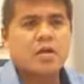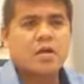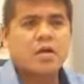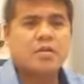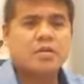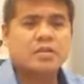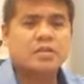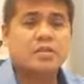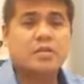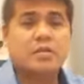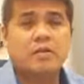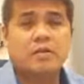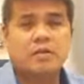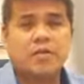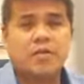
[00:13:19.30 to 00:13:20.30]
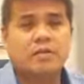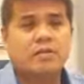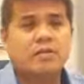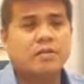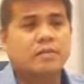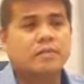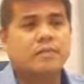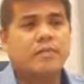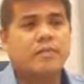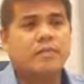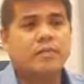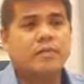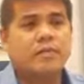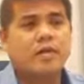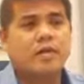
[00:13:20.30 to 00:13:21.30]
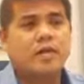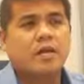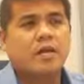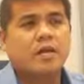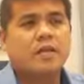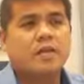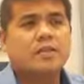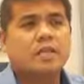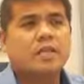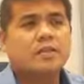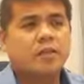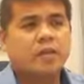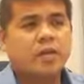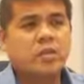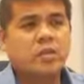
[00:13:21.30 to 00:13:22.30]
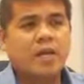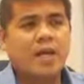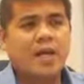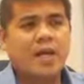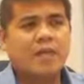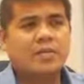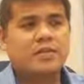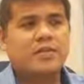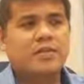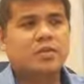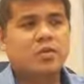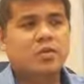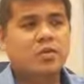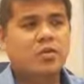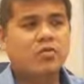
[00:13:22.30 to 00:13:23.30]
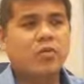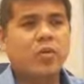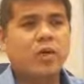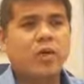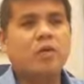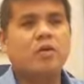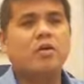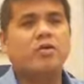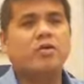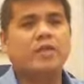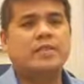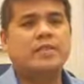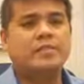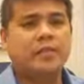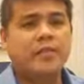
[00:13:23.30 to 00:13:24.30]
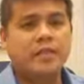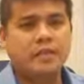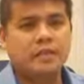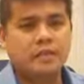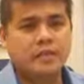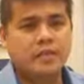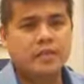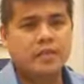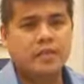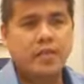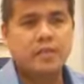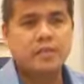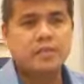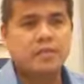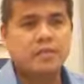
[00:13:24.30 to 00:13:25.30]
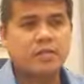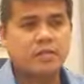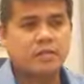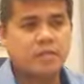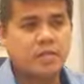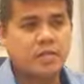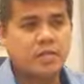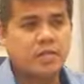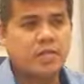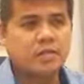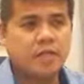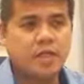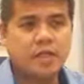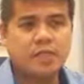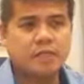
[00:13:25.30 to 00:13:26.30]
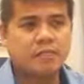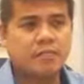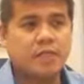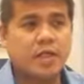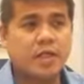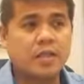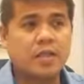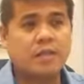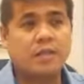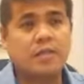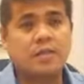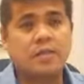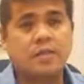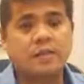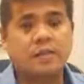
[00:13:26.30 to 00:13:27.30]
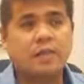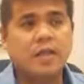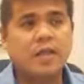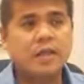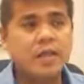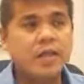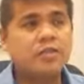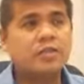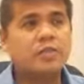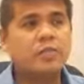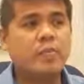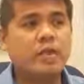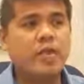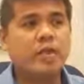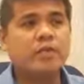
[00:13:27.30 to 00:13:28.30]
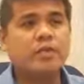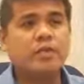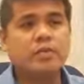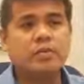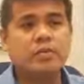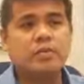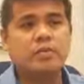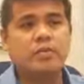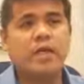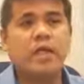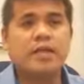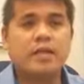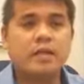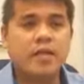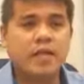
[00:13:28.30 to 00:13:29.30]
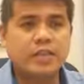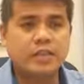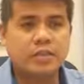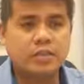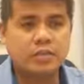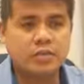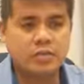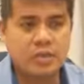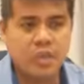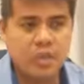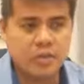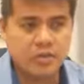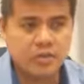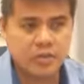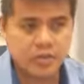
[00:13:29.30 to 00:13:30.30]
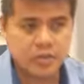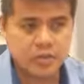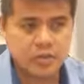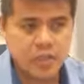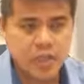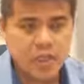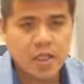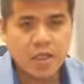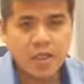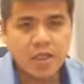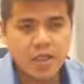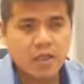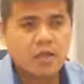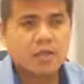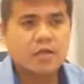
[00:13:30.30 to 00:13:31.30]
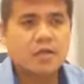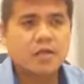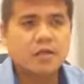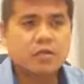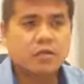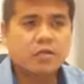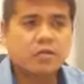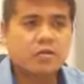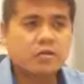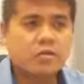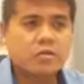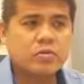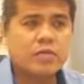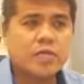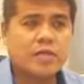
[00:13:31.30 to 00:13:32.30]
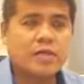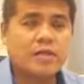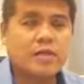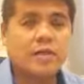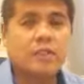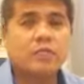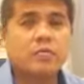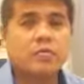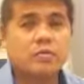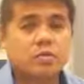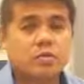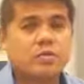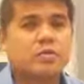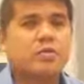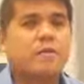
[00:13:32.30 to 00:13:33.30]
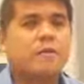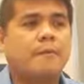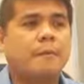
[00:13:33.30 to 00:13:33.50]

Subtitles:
a holistic context. Each individual has its own way of experiencing things in different contexts, but needs to be understood in relation to the others and to the total inner world.